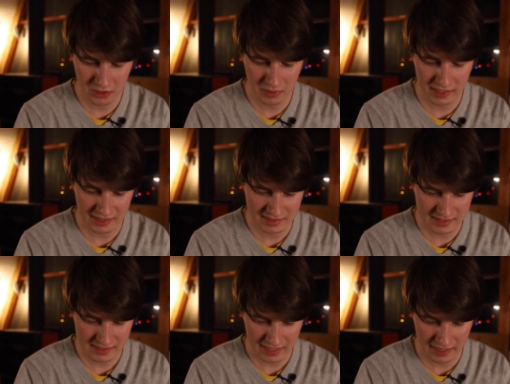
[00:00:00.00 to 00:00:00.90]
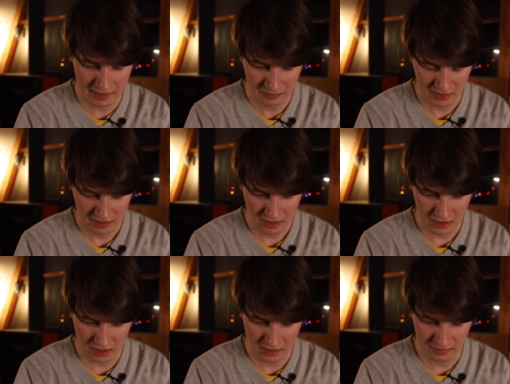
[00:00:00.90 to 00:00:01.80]
going inside
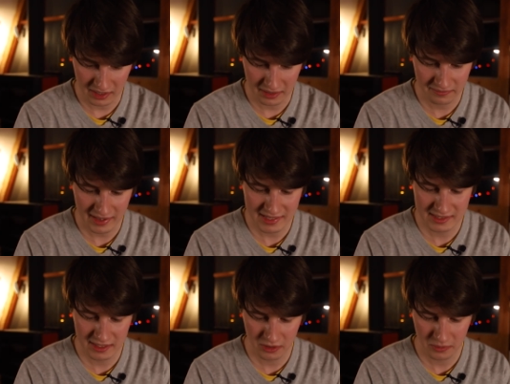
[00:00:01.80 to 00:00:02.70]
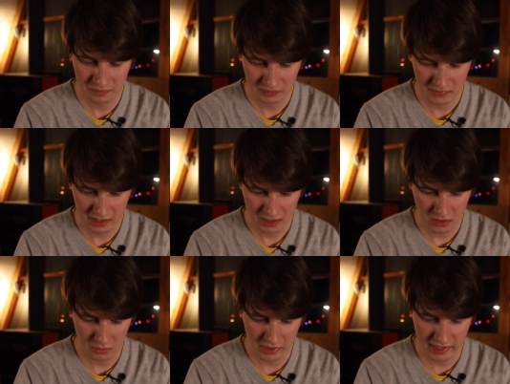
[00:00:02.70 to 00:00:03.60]
of effects here
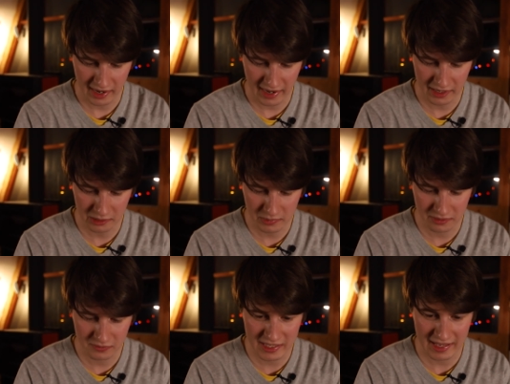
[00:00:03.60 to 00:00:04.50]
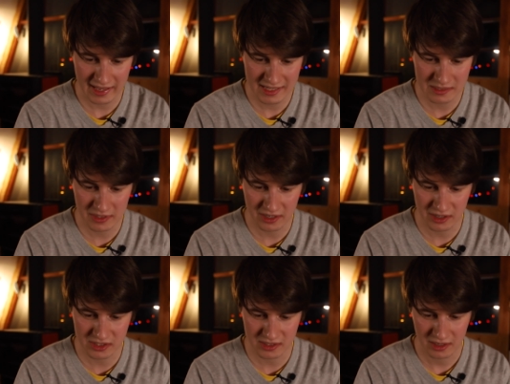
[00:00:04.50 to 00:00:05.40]
we're gonna add a little bit of dehaze
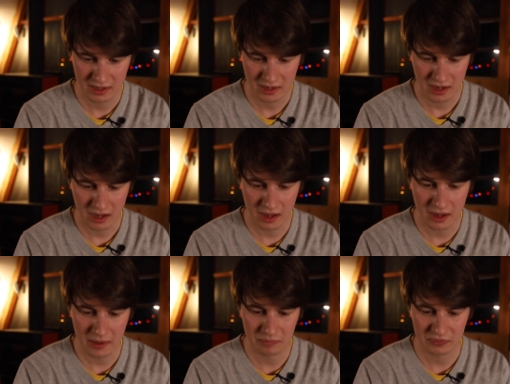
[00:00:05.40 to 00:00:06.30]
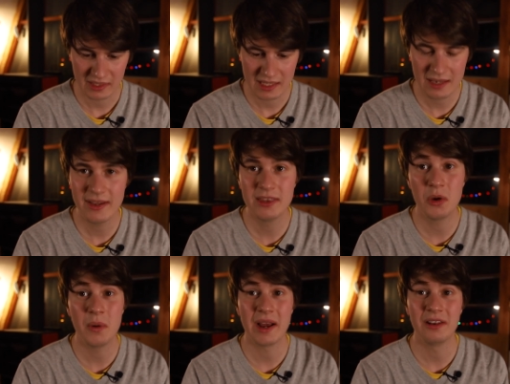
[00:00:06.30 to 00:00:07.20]
because um, even
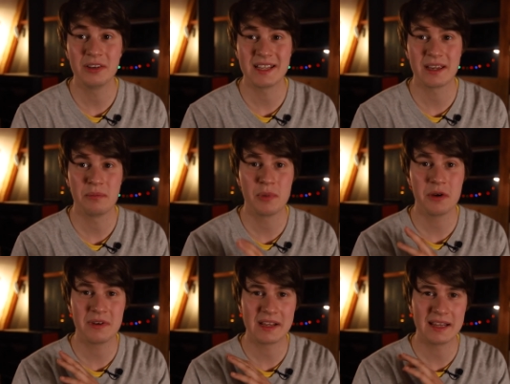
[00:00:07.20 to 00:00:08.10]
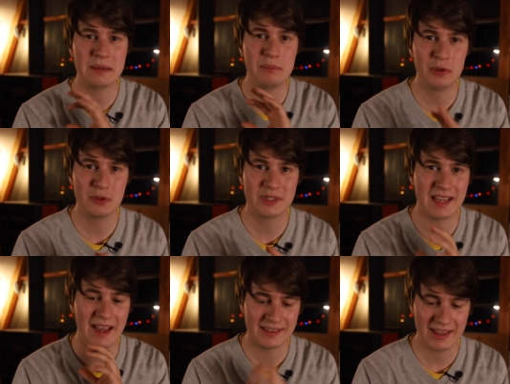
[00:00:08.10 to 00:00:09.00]
though it looks like a perfectly blue
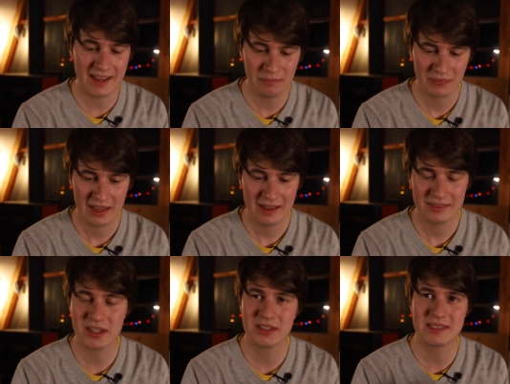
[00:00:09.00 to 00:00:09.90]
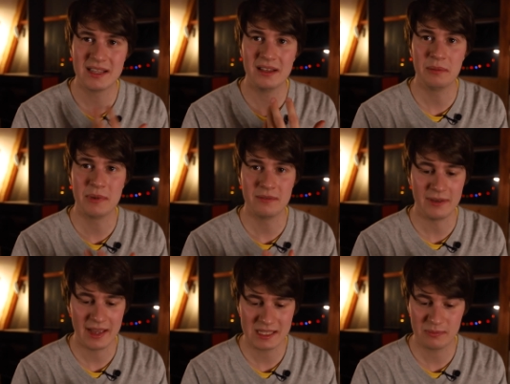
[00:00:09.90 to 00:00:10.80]
sky day, there's still a little bit
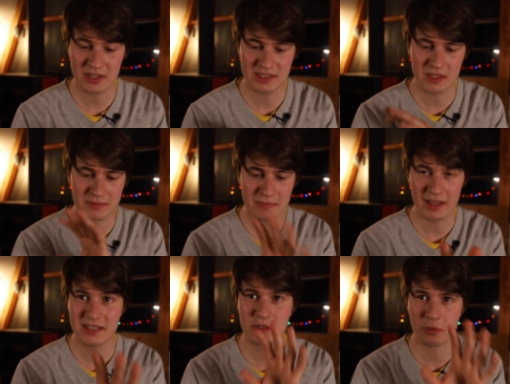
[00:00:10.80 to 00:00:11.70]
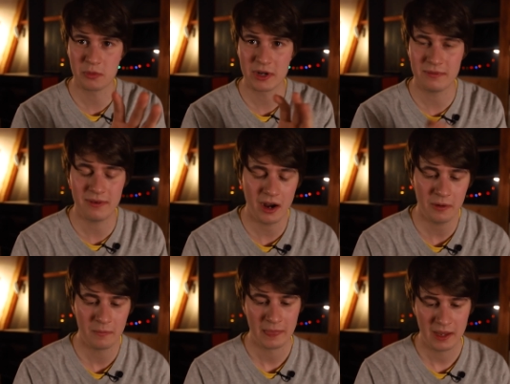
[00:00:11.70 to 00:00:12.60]
of haze because the mountains were pretty
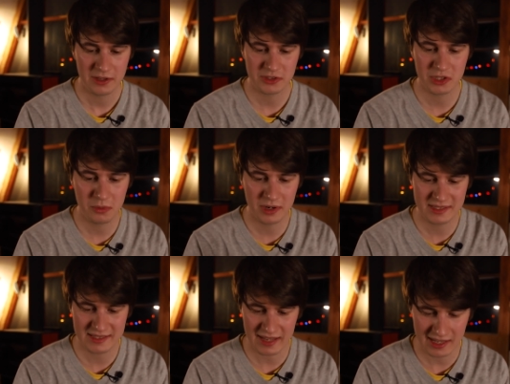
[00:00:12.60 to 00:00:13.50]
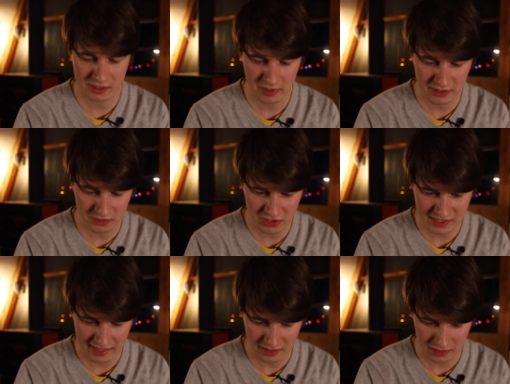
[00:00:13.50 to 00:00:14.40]
far, so you wouldn't see as well. So
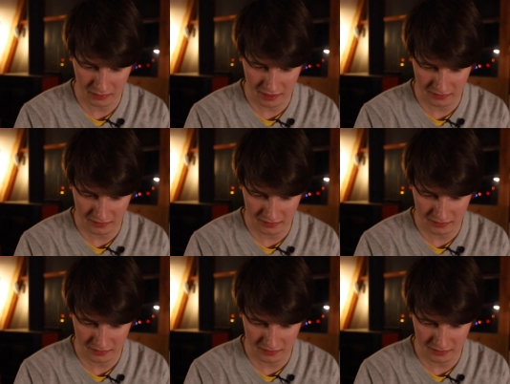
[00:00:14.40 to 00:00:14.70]
just adding a little bit